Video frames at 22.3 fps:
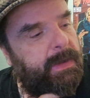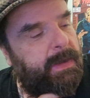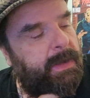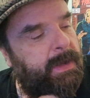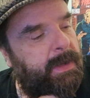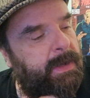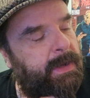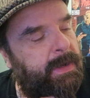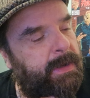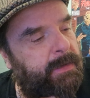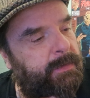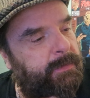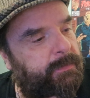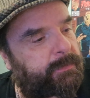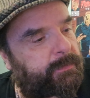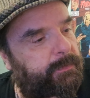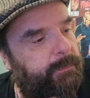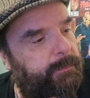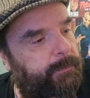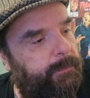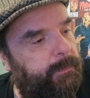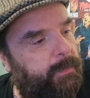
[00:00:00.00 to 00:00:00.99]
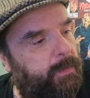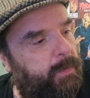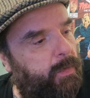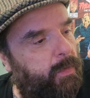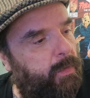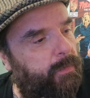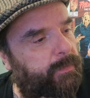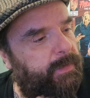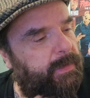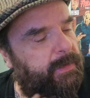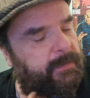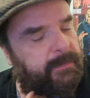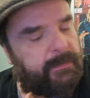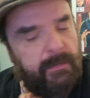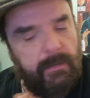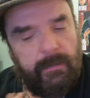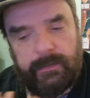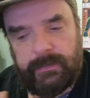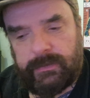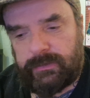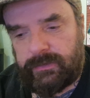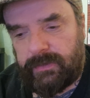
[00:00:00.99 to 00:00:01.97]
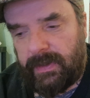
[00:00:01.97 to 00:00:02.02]
And all these
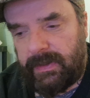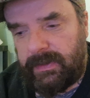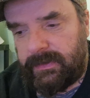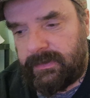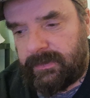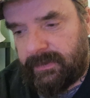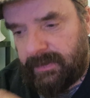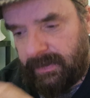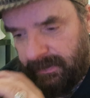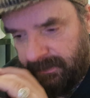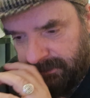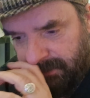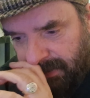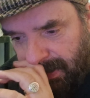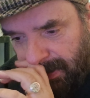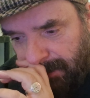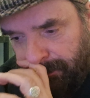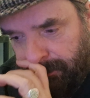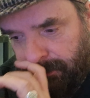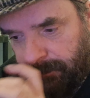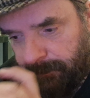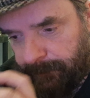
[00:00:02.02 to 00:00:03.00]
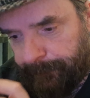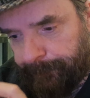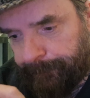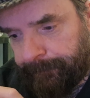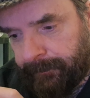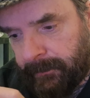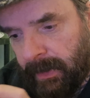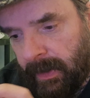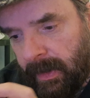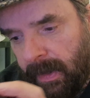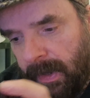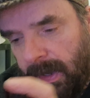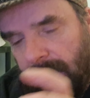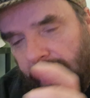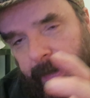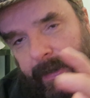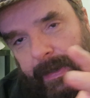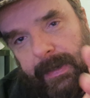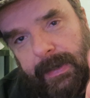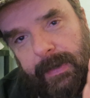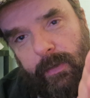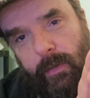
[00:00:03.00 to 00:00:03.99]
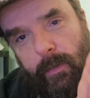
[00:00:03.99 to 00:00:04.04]
sort of strange things happen.
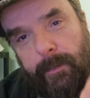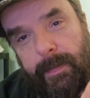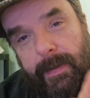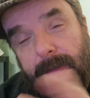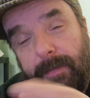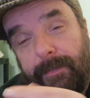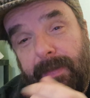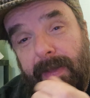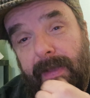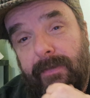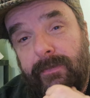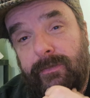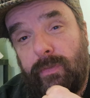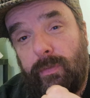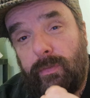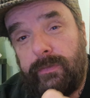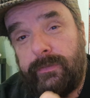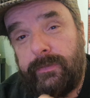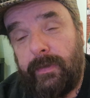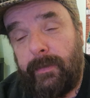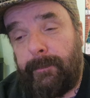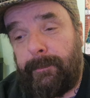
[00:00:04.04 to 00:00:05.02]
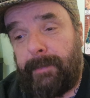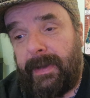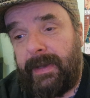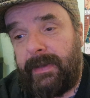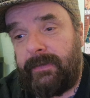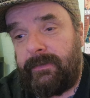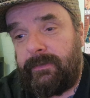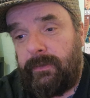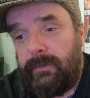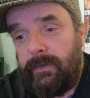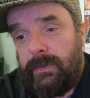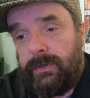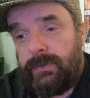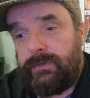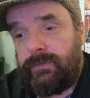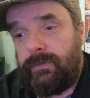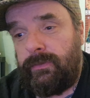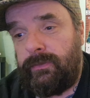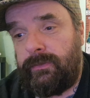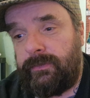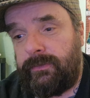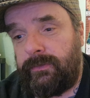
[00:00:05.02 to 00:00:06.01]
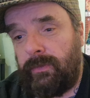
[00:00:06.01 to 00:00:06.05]
And a little bit of that is also based on a
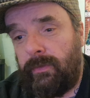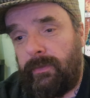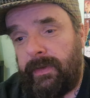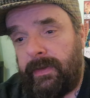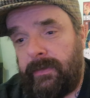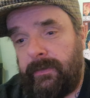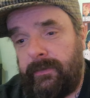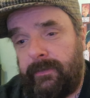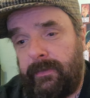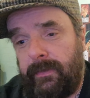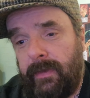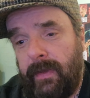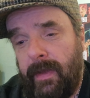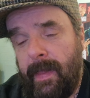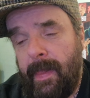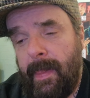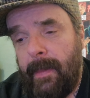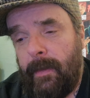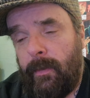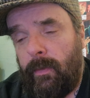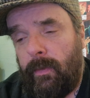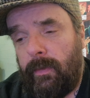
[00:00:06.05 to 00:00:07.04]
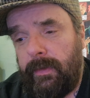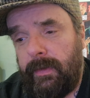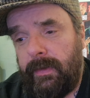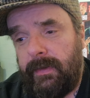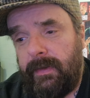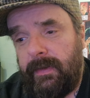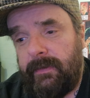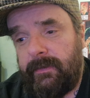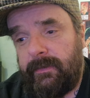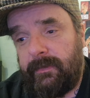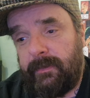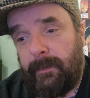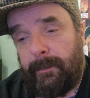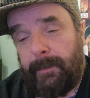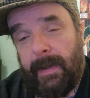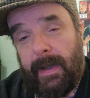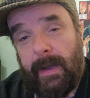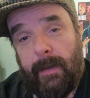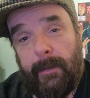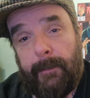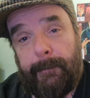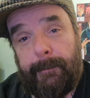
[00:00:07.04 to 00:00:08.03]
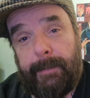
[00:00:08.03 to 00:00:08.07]
true story because one of these is
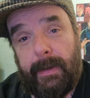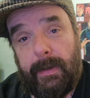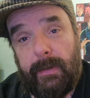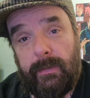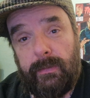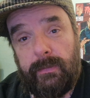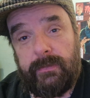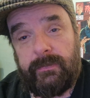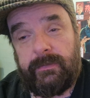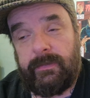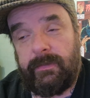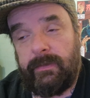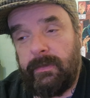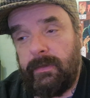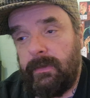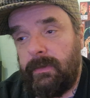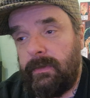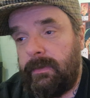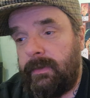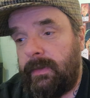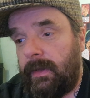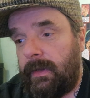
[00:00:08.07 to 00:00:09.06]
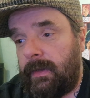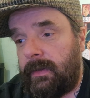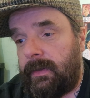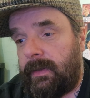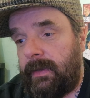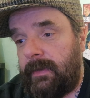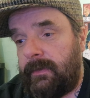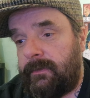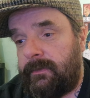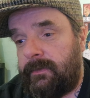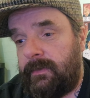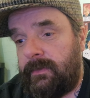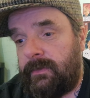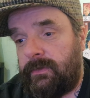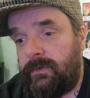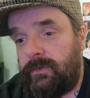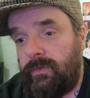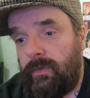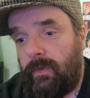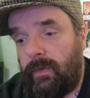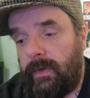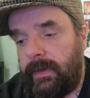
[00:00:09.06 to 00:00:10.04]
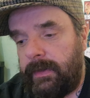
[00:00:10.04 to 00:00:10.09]
about a boat that gets
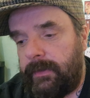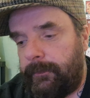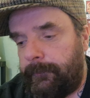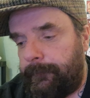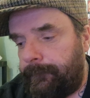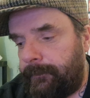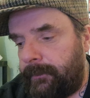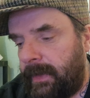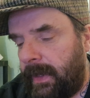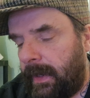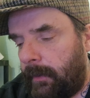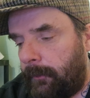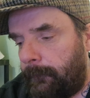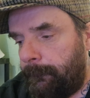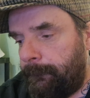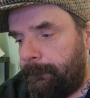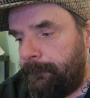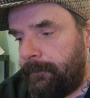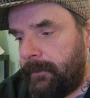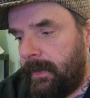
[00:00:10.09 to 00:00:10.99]
destroyed. Now,